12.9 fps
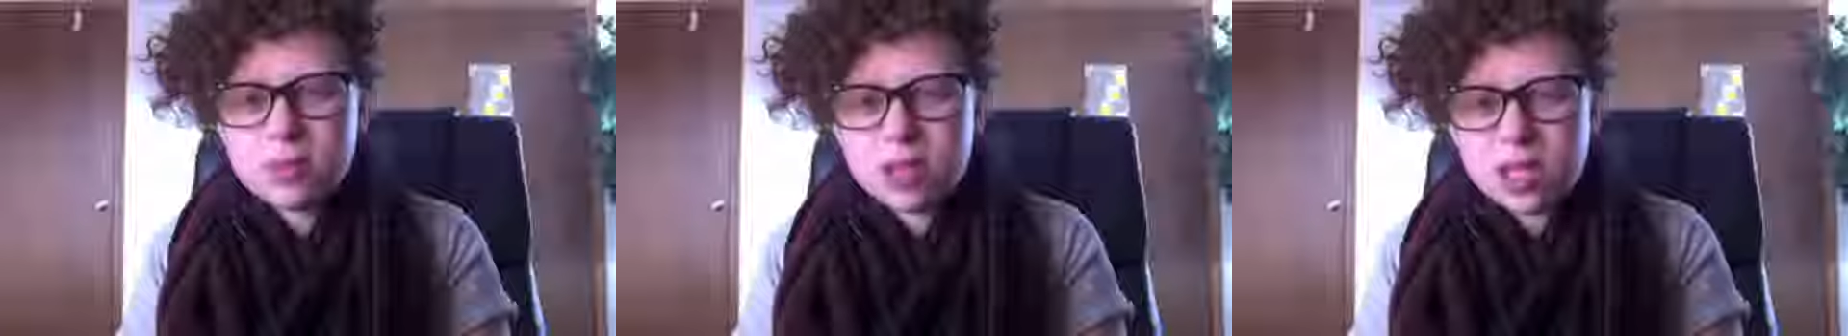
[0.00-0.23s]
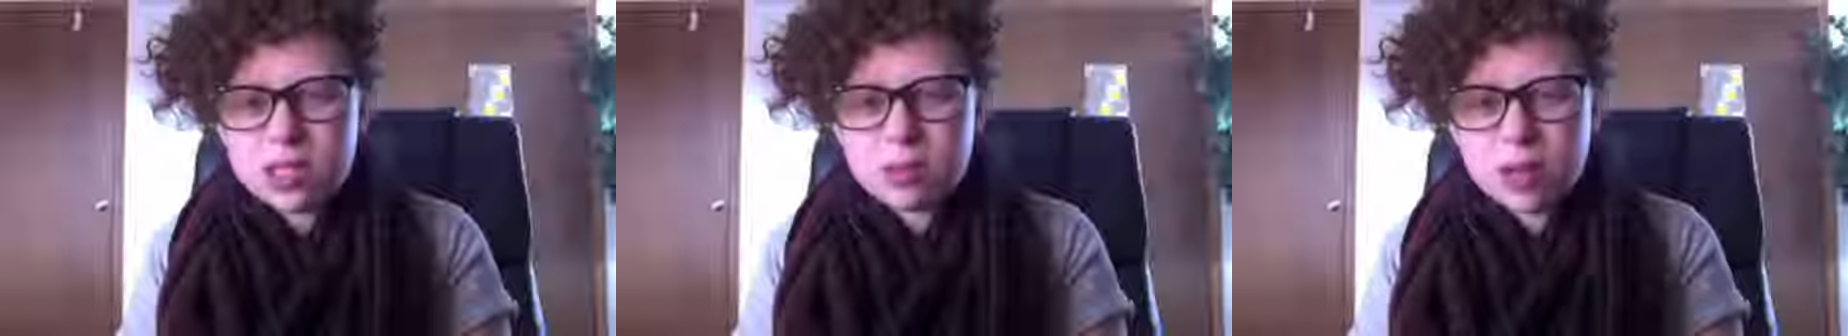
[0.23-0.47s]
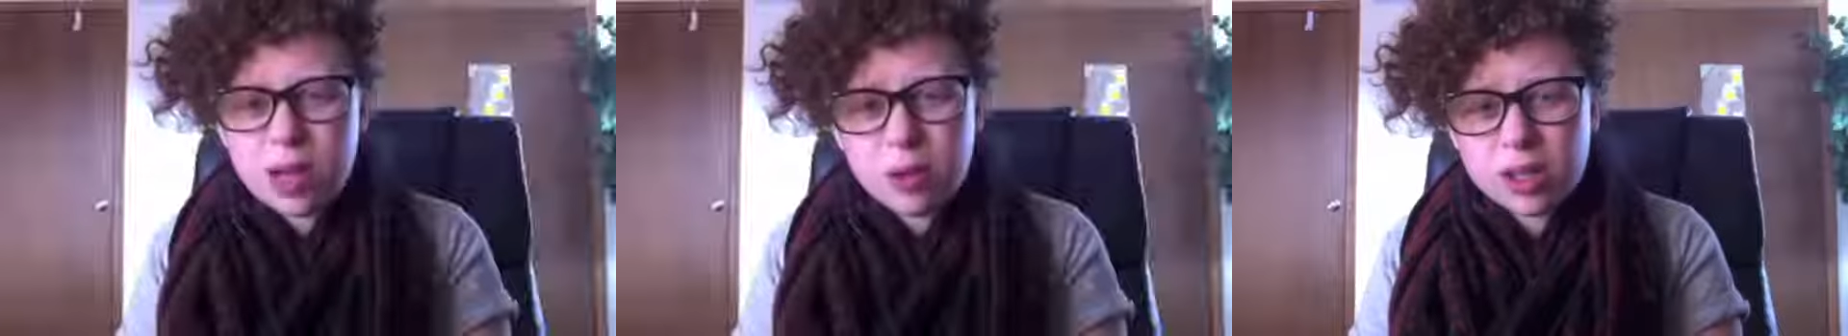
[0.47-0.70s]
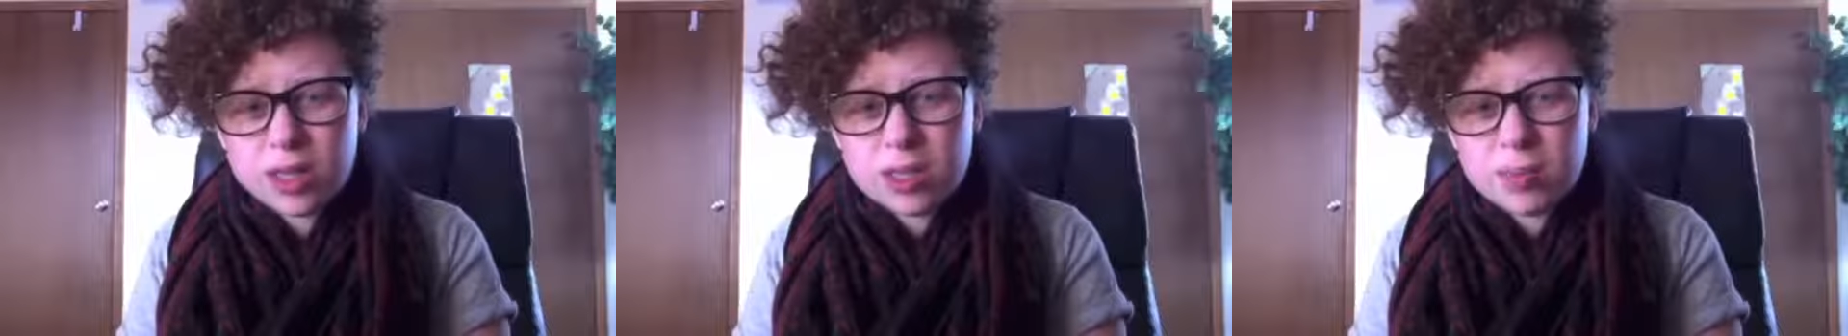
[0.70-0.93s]
that's what I
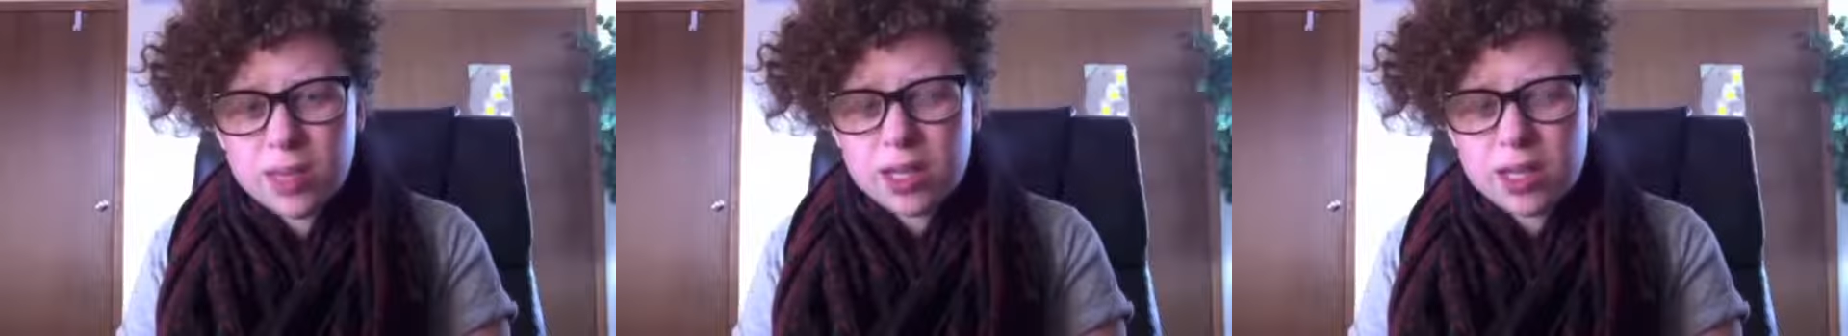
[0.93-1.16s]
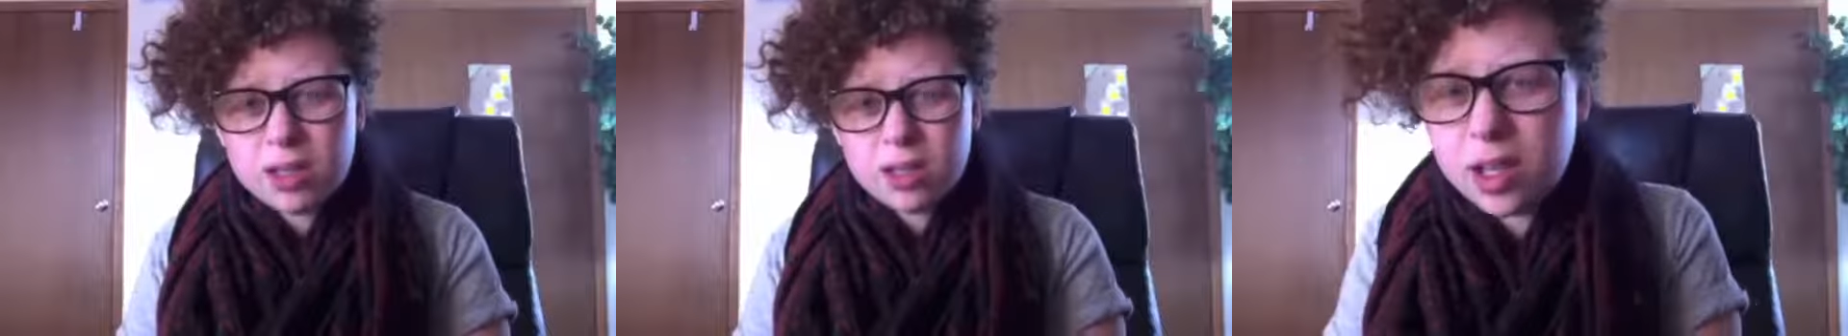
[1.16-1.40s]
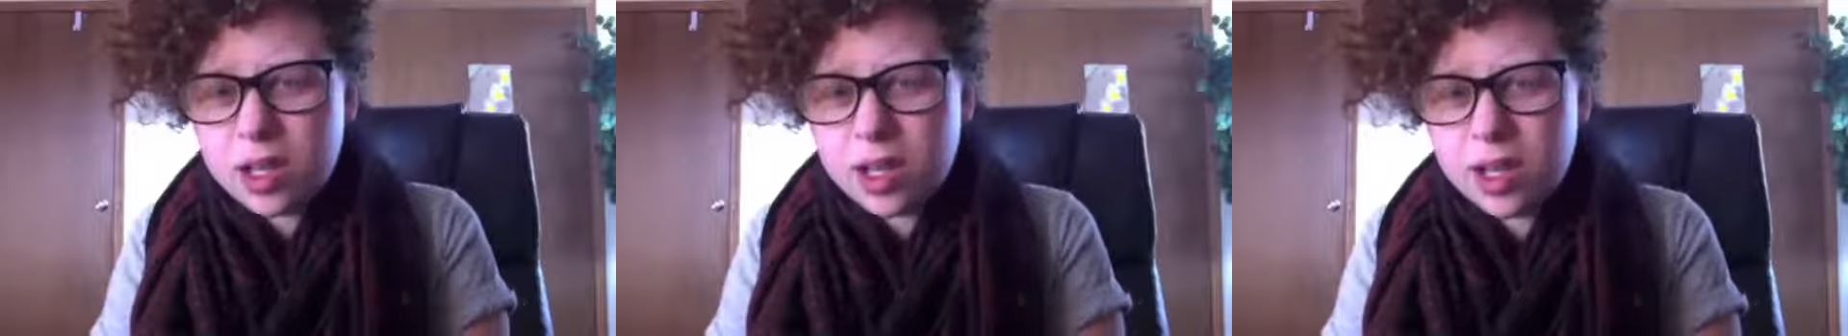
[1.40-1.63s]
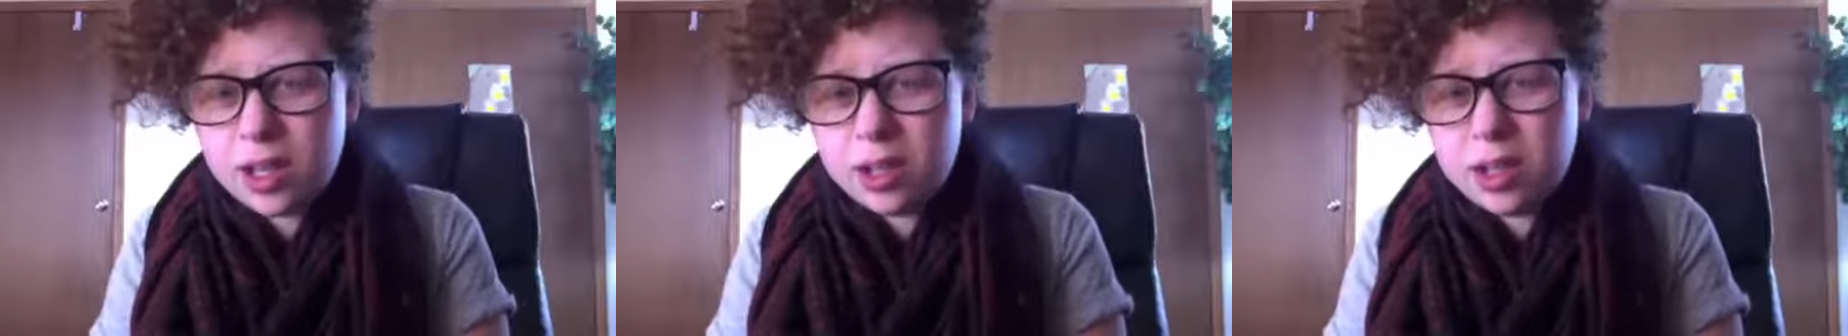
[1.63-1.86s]
wanted to be.
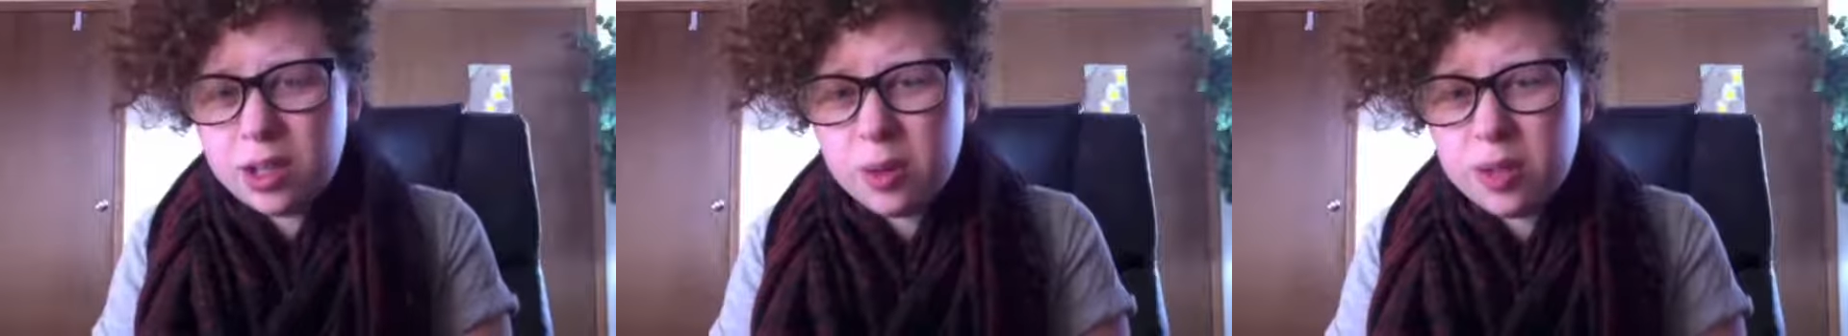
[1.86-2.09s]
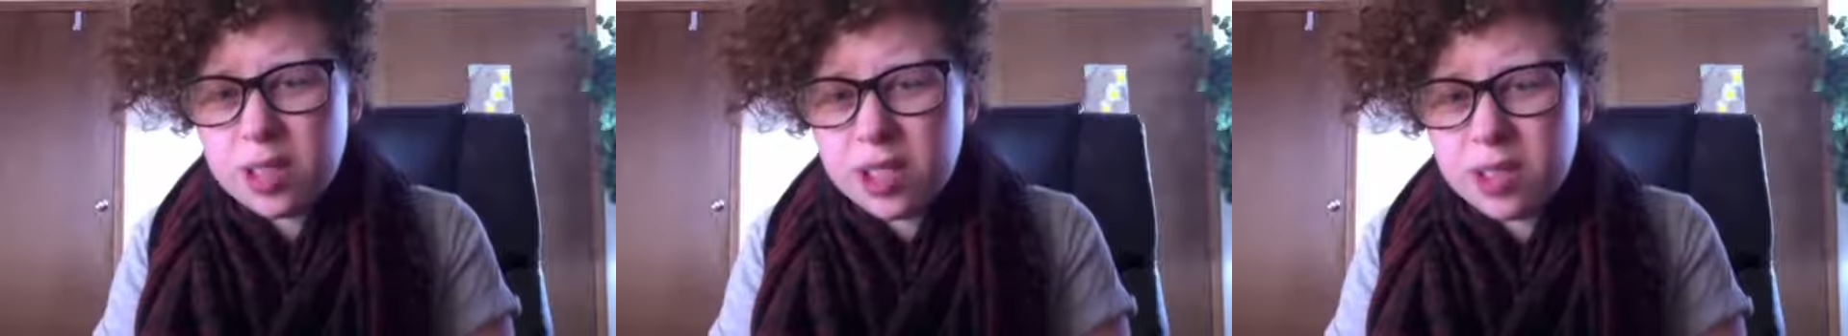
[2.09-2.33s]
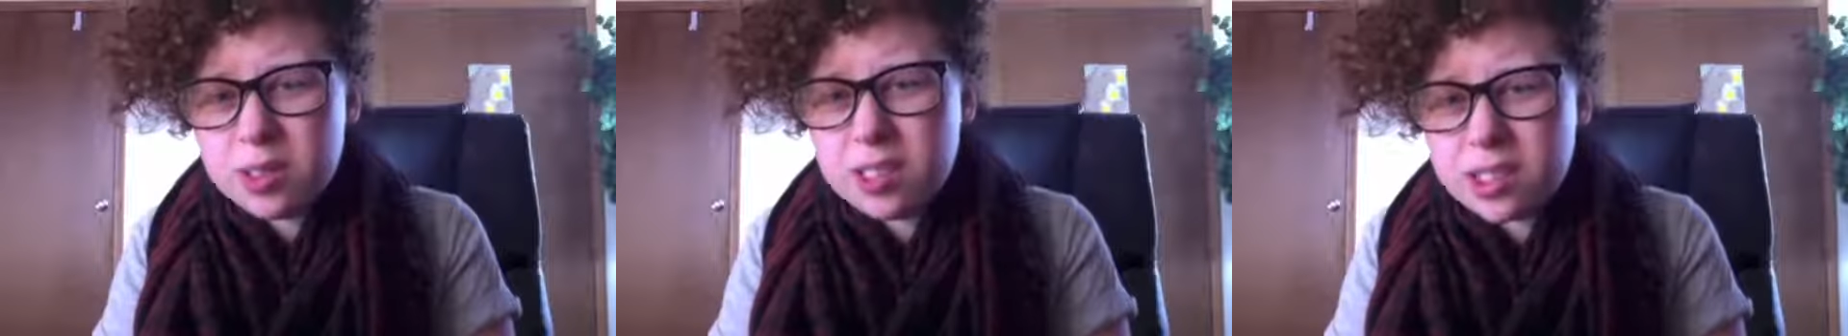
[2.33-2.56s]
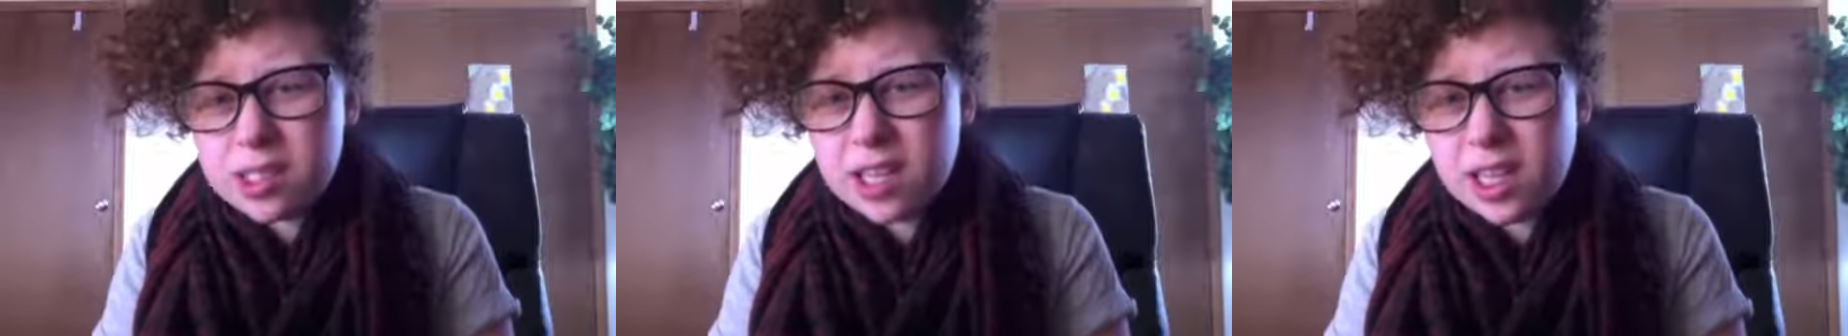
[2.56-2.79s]
And do you know what they used to
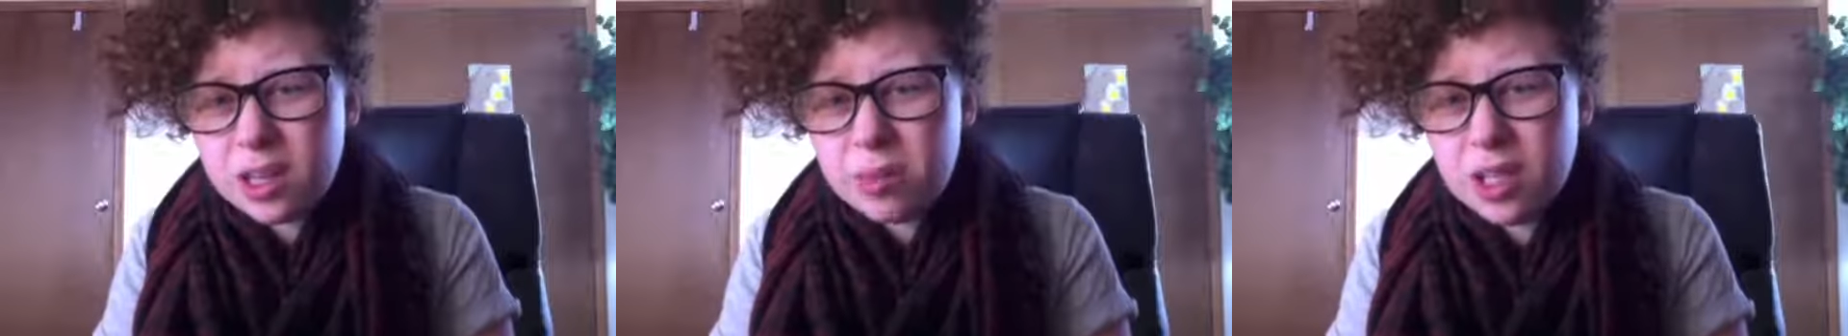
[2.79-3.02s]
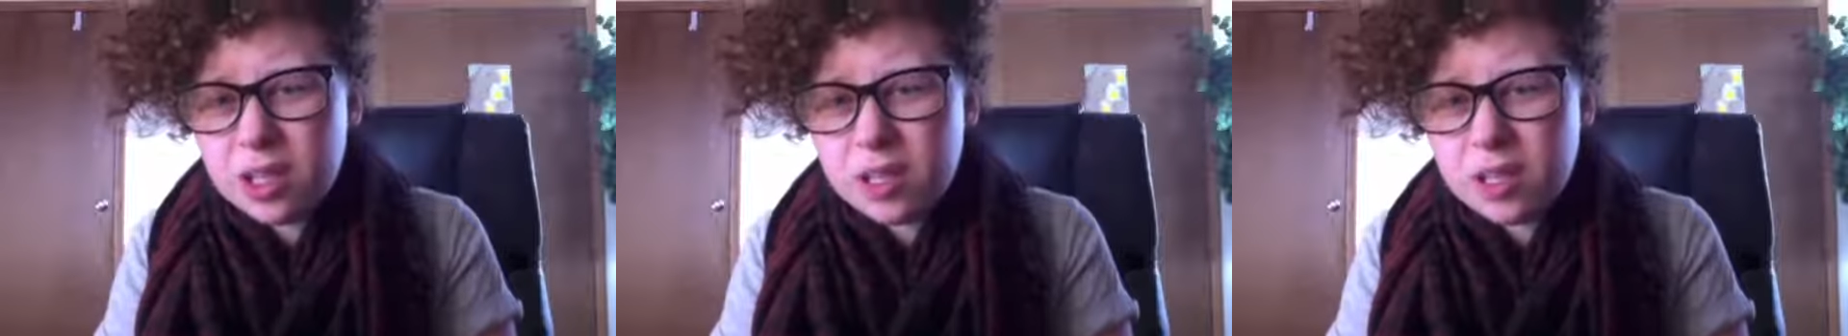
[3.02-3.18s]
say to me?